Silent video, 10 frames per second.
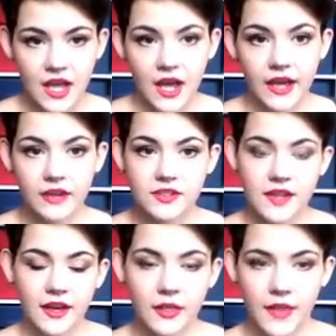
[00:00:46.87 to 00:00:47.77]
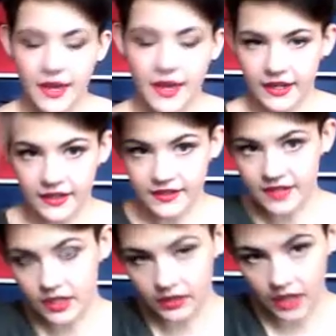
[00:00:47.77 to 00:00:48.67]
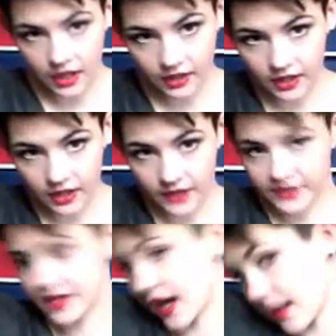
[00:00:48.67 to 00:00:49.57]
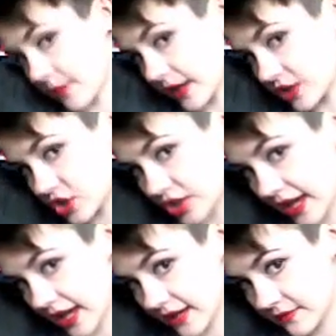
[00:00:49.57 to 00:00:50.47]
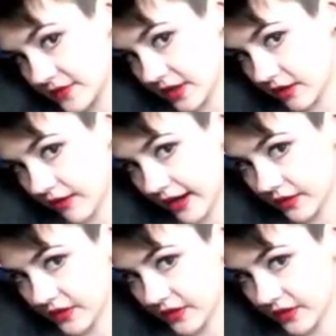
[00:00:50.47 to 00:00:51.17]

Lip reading: hairstyle that is longer on the top and shaved around the